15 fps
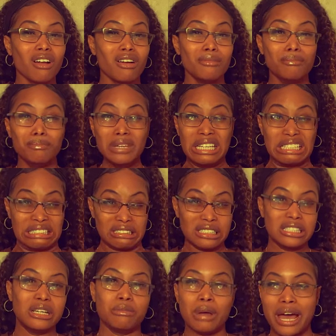First
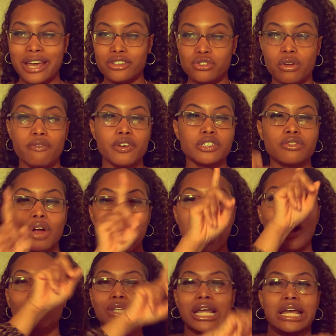of all, I
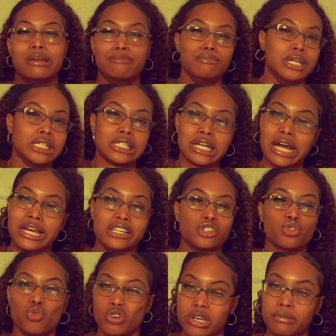don't like mint ice
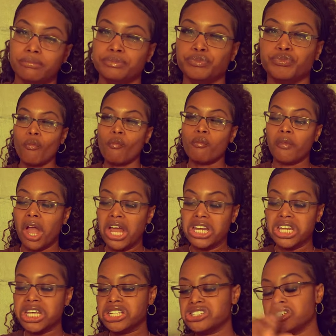cream, and
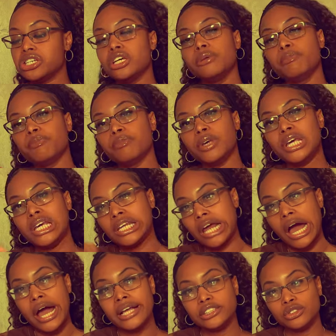then chip in the
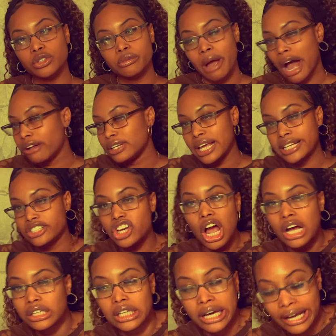ice cream, I don't like
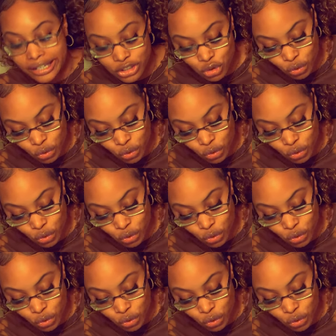chocolate ice